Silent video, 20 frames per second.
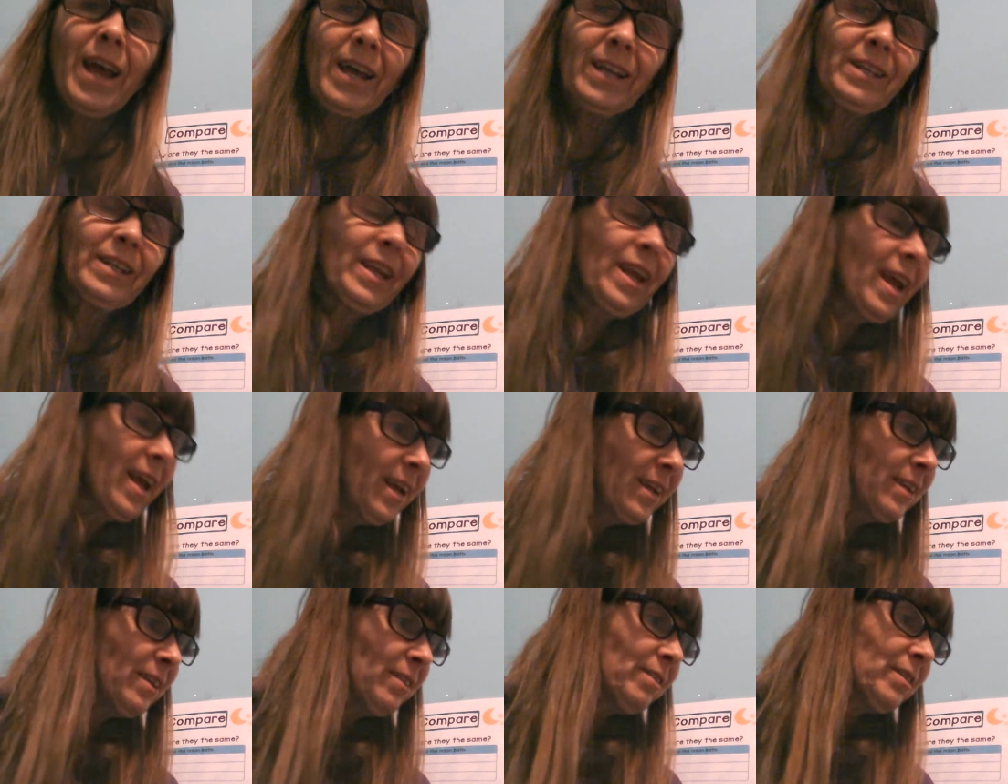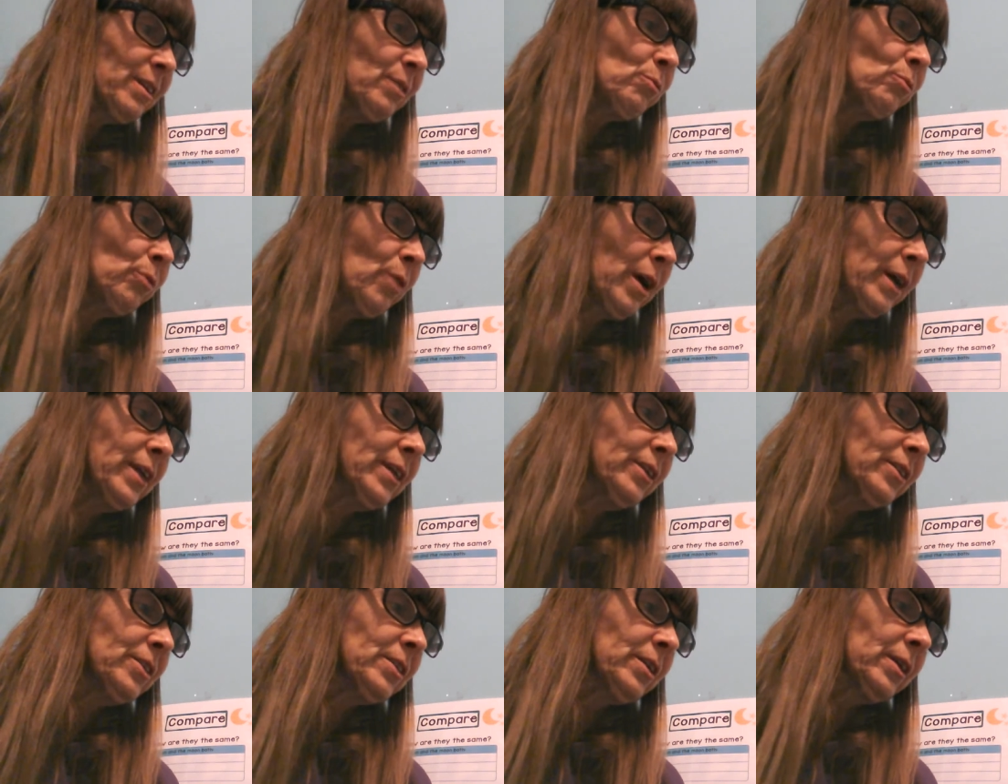added anything
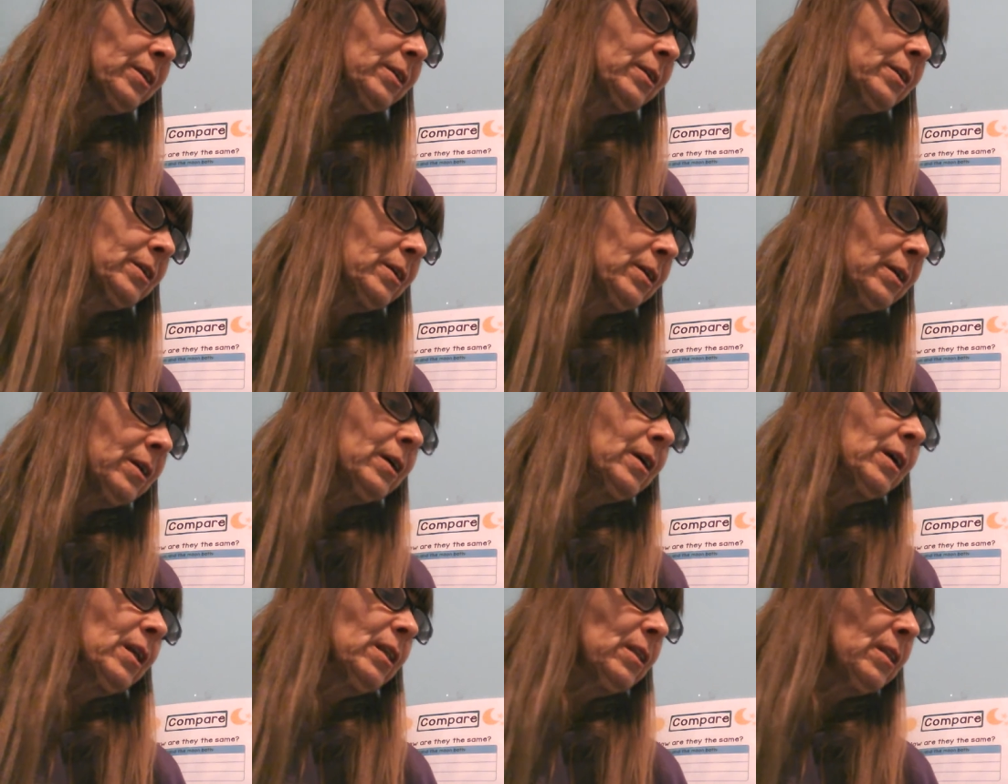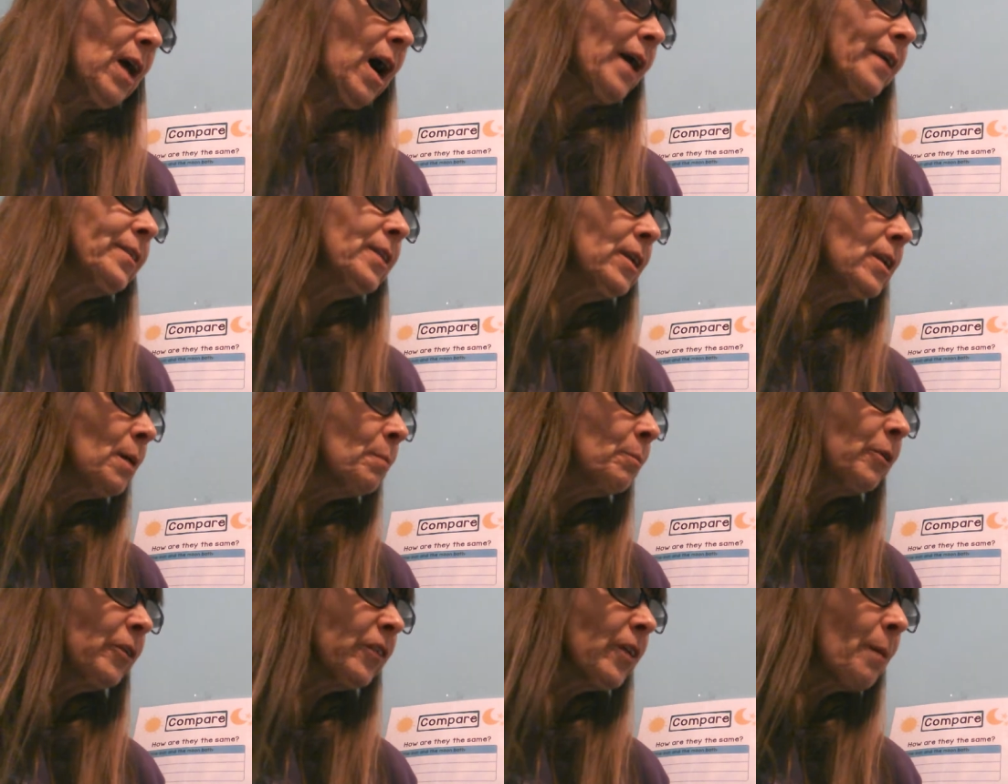right. Line the
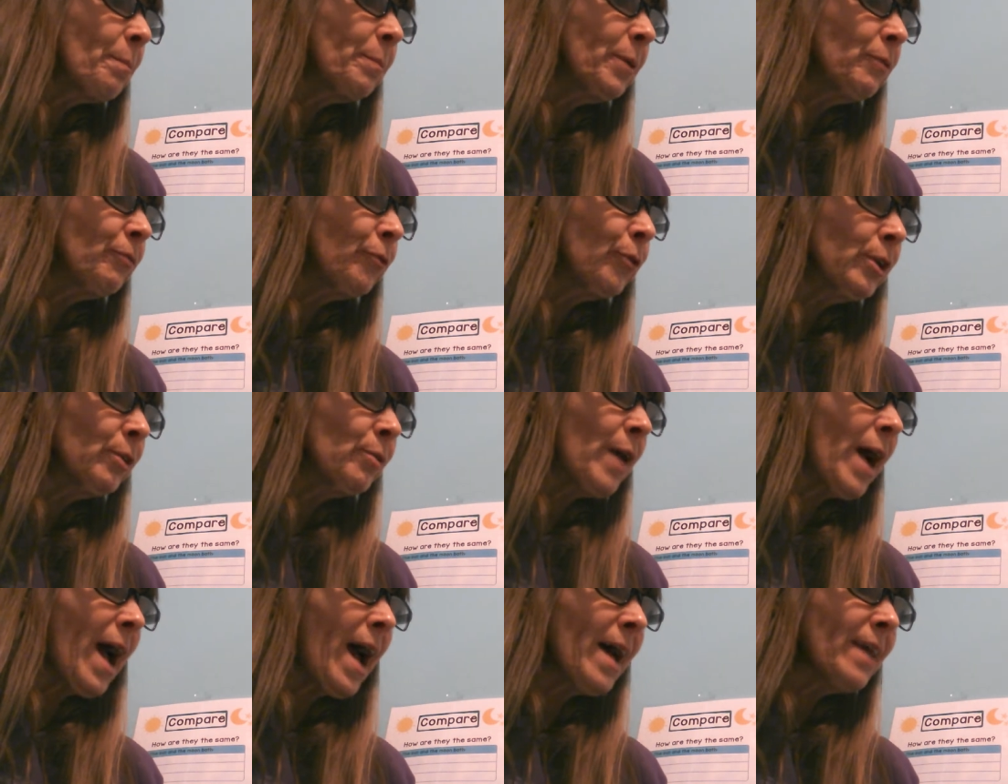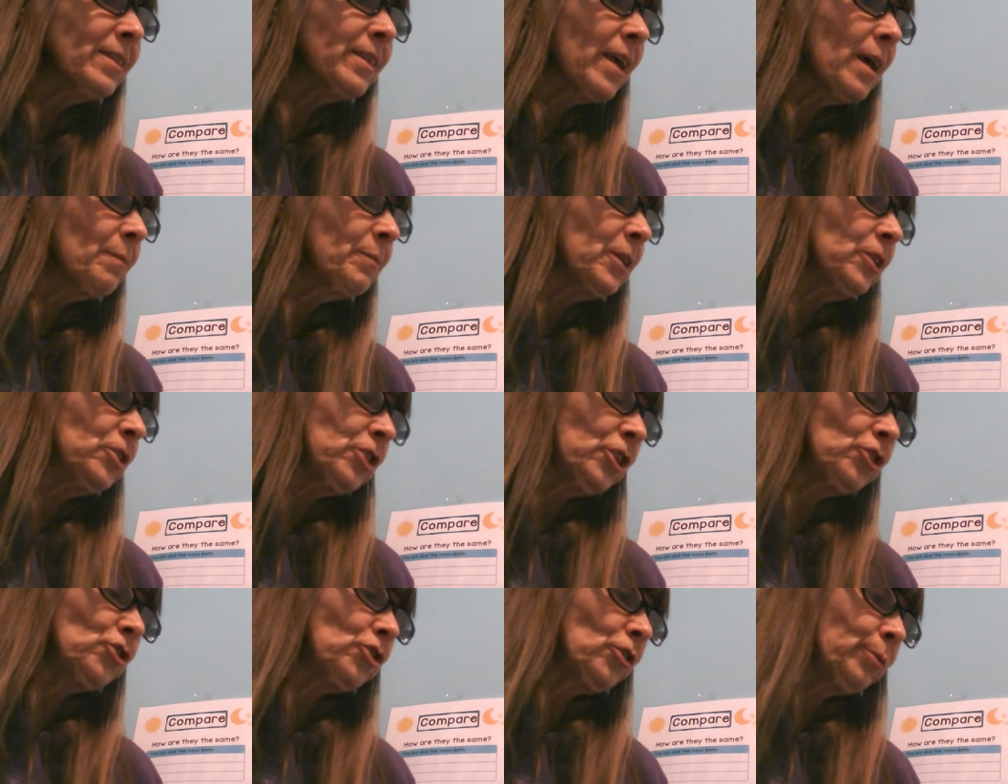numbers up before you add them, the
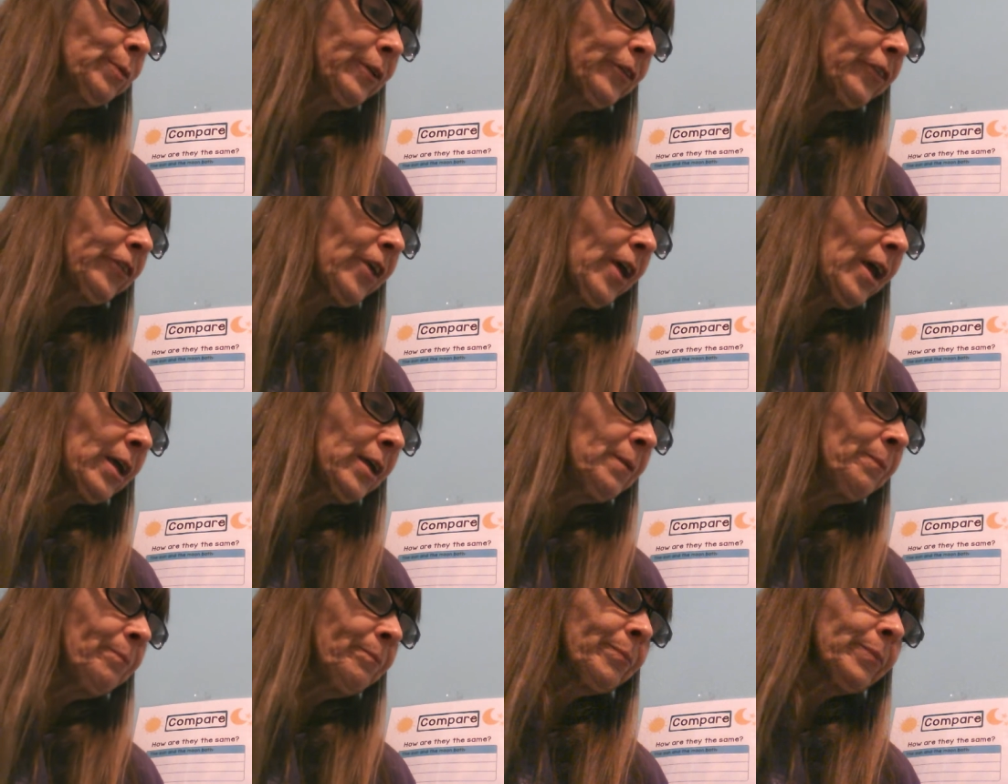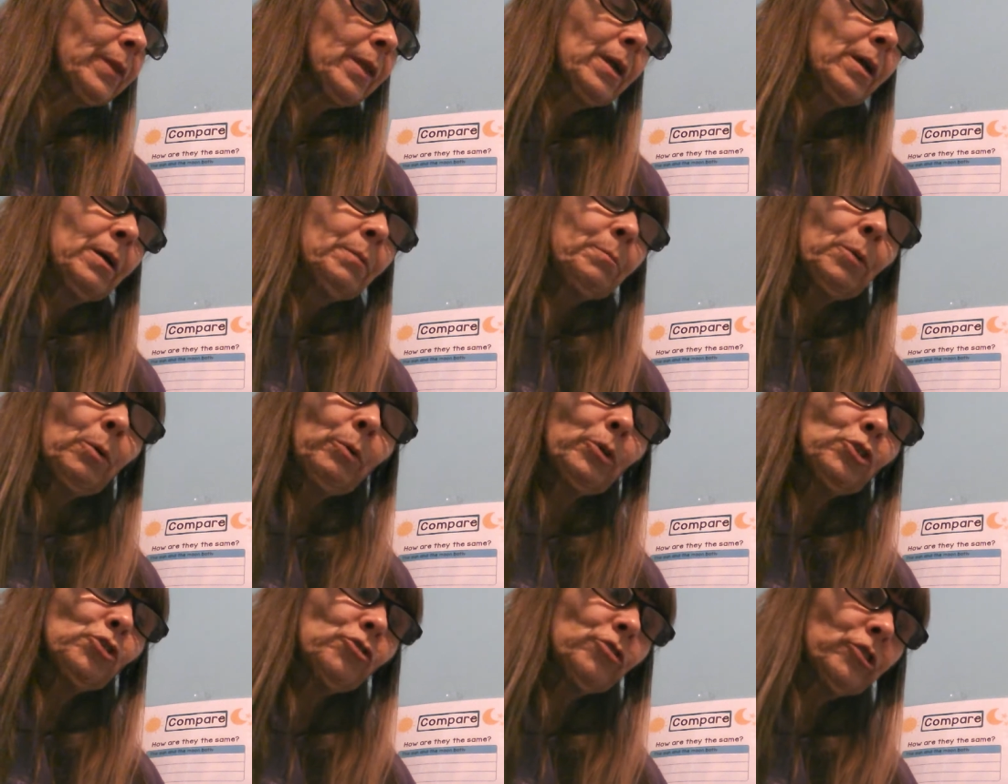teacher would say. But
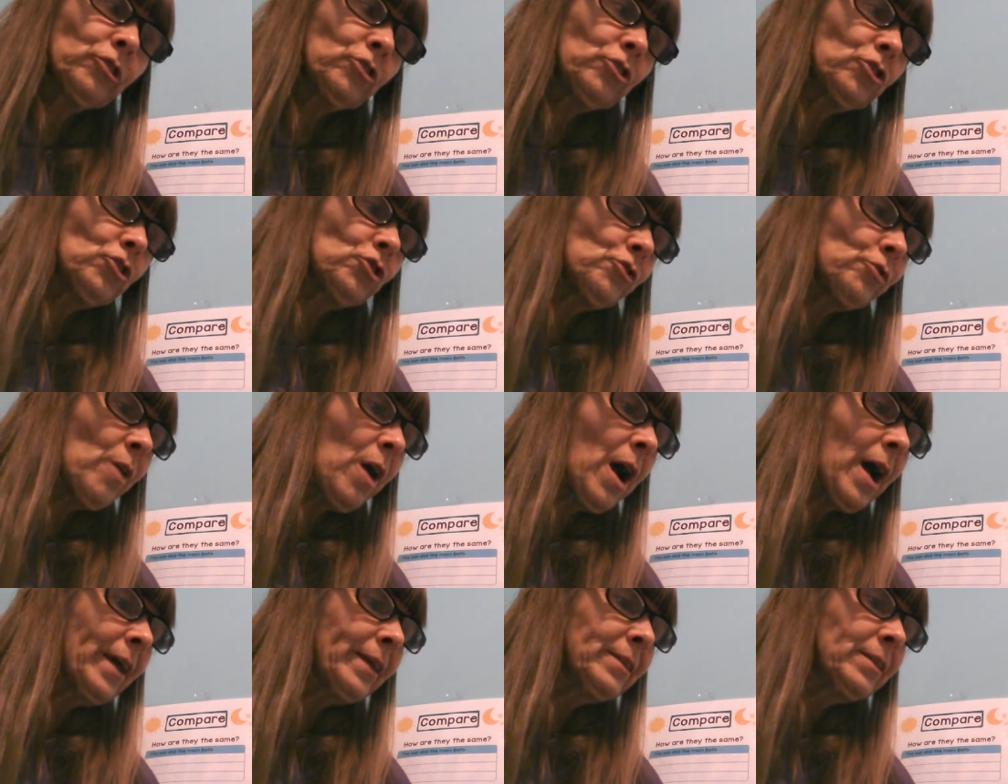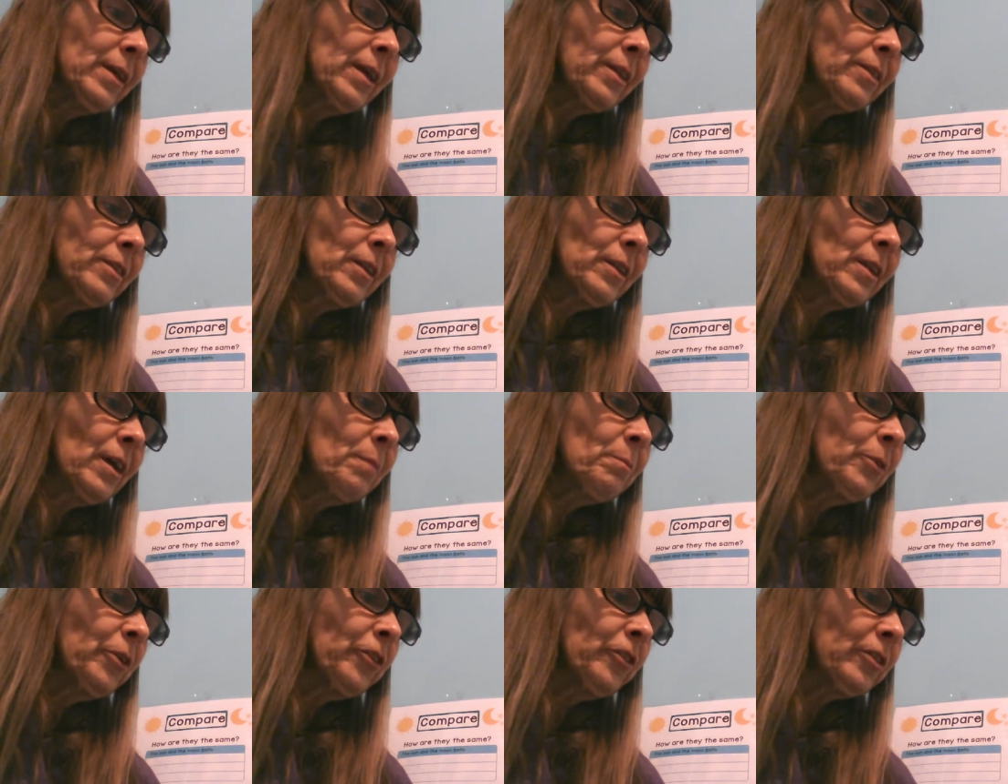when Tricia tried, the
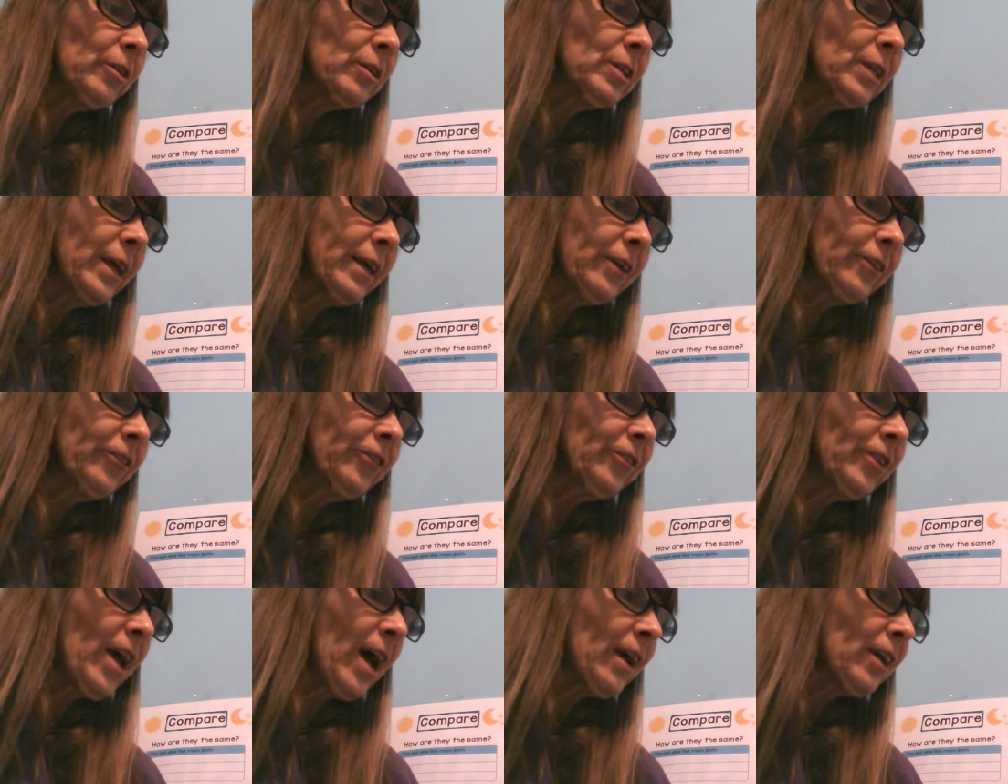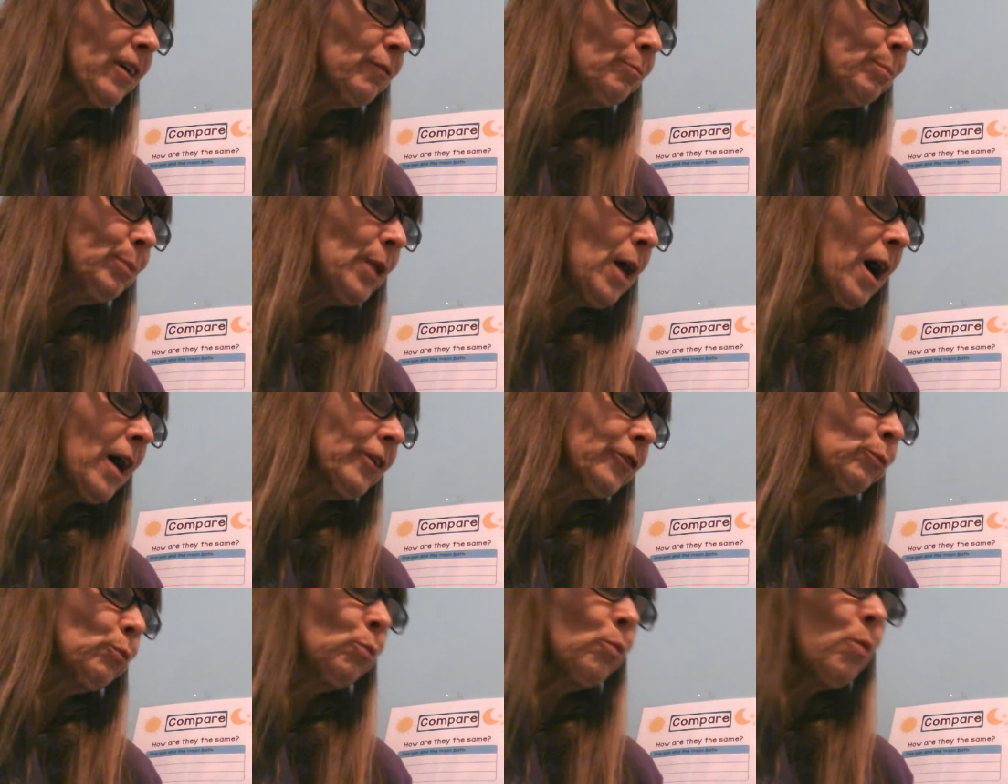numbers looked like a stack of blocks,